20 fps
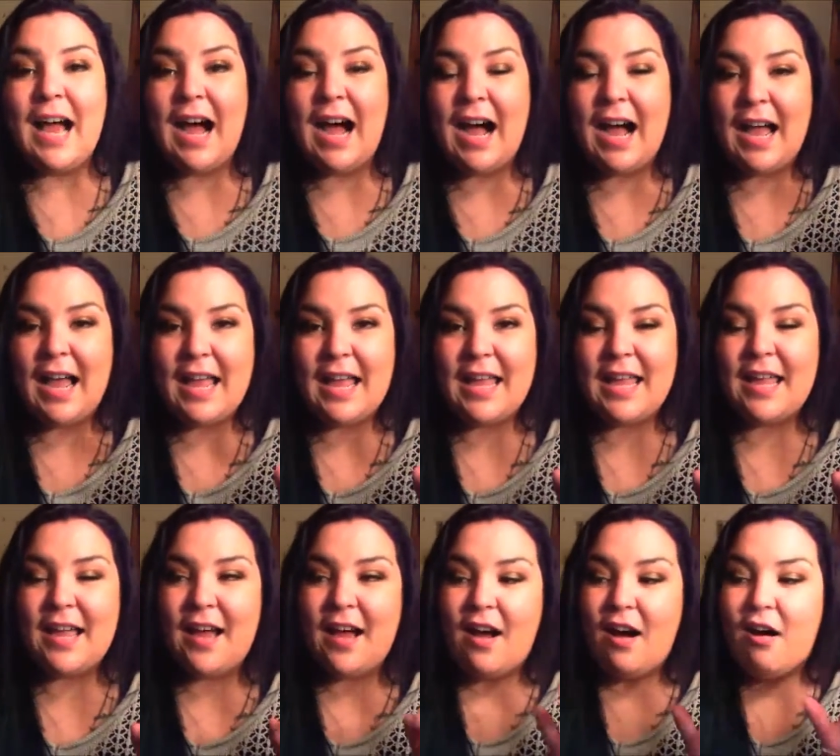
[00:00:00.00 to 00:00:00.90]

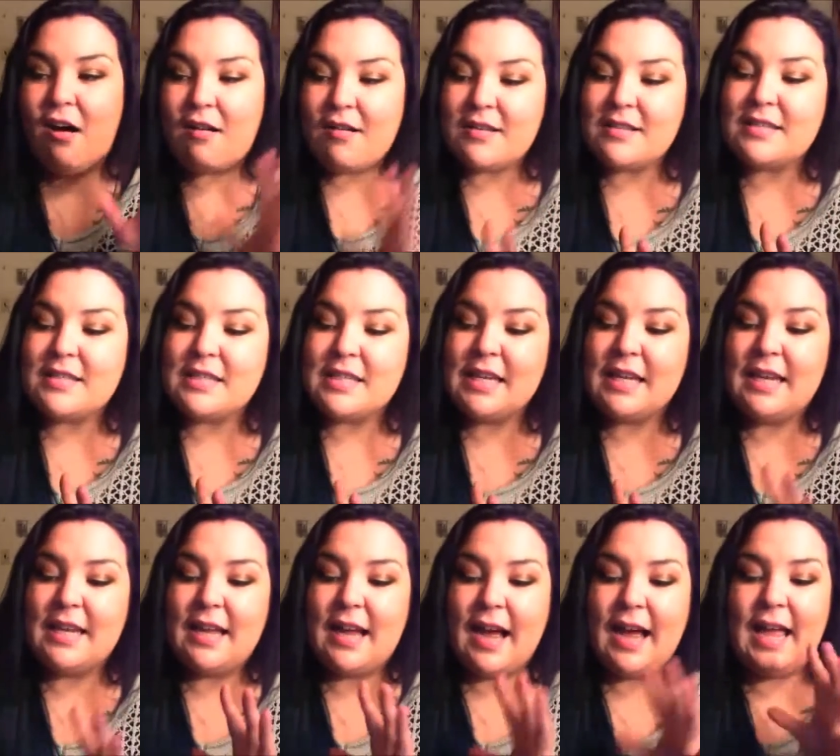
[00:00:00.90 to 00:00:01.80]
I
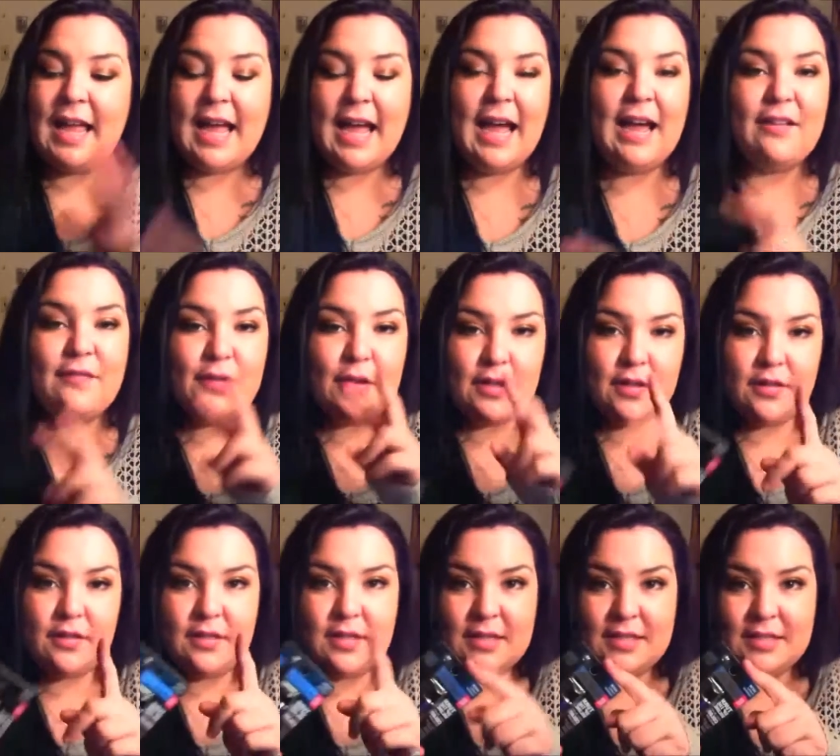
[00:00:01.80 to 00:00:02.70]
honestly, I
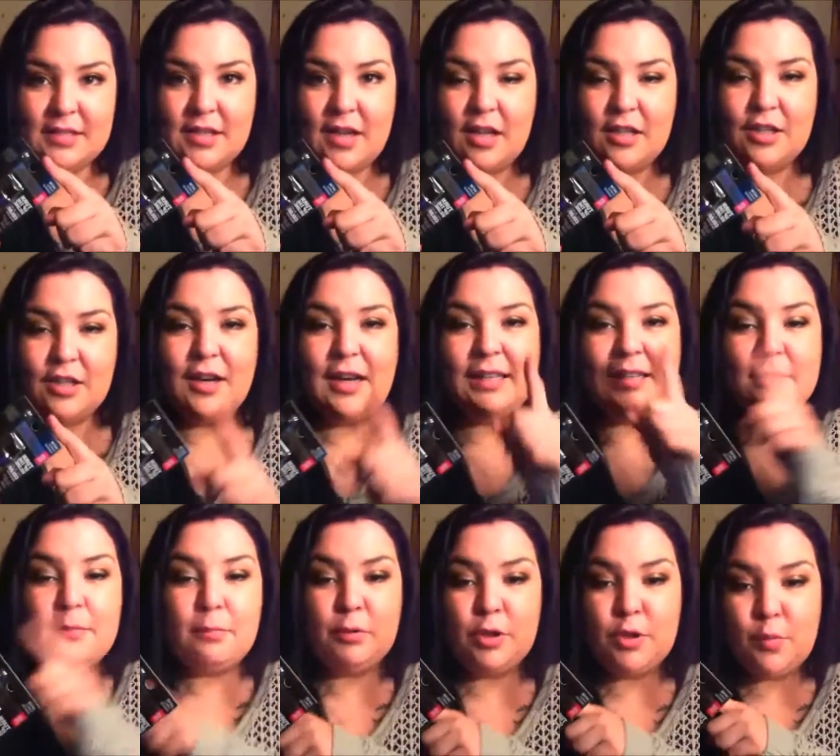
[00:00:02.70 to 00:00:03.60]
have this color and
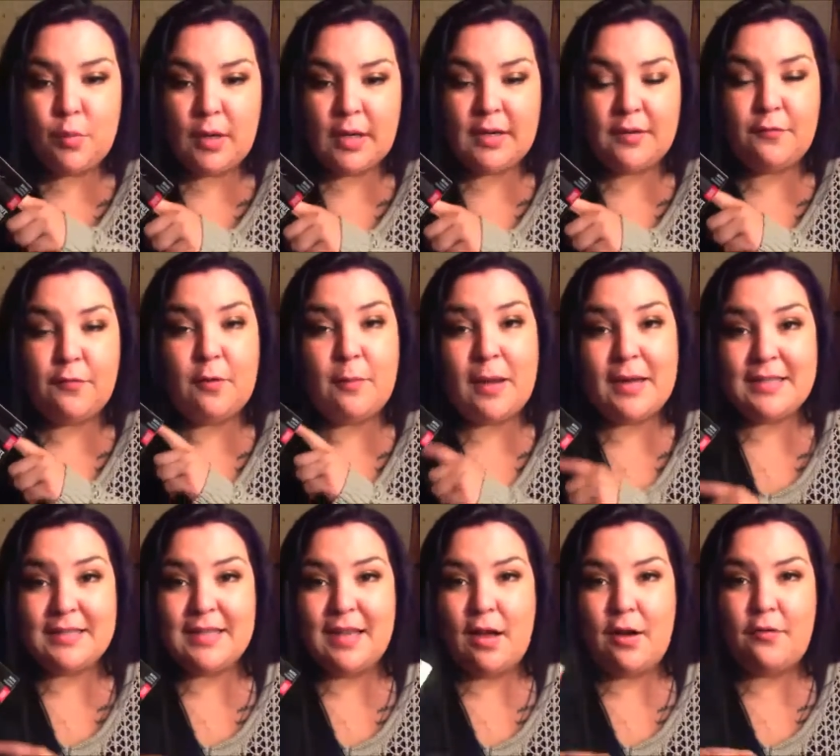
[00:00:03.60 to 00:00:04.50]
the blue one for
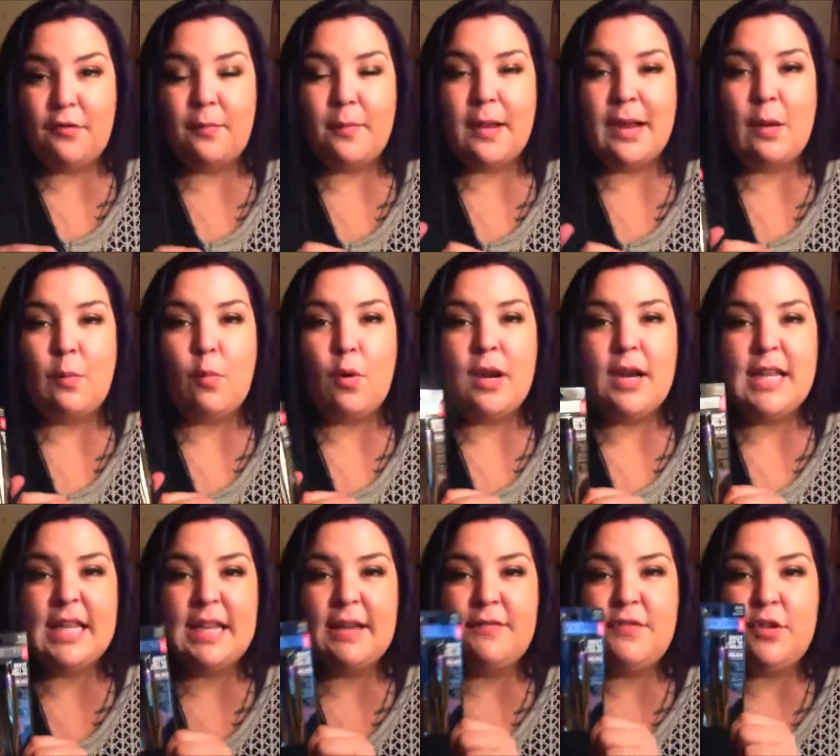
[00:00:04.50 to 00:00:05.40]
myself, but I
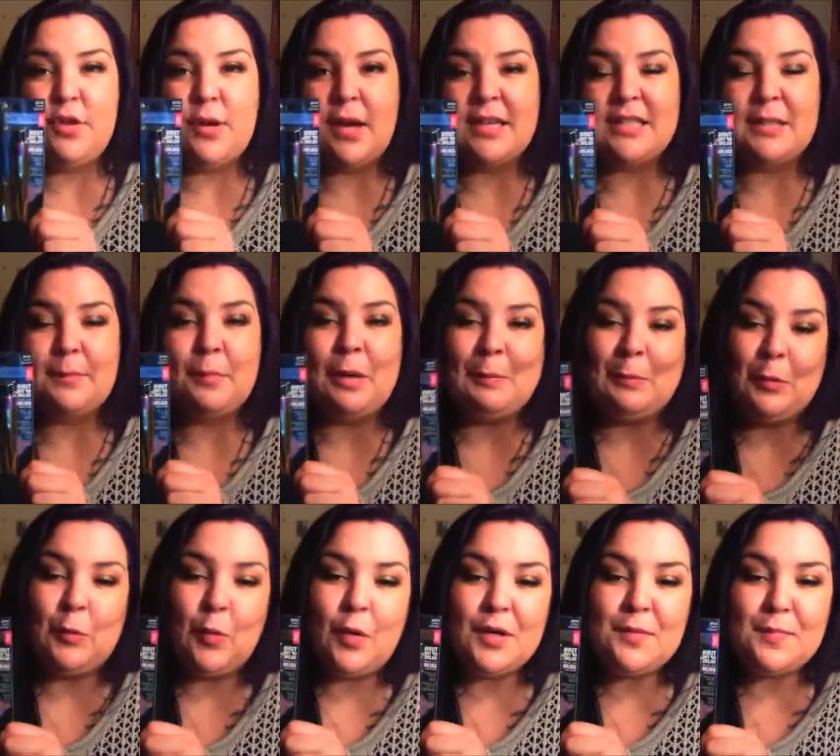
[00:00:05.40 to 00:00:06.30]
wanted to give you guys the
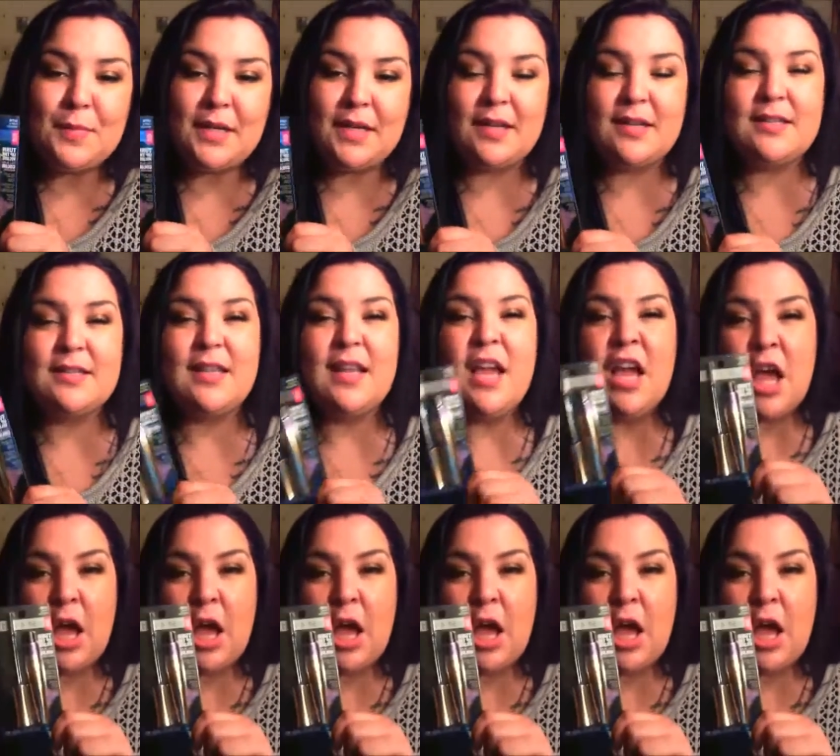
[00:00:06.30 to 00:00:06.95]
purple one because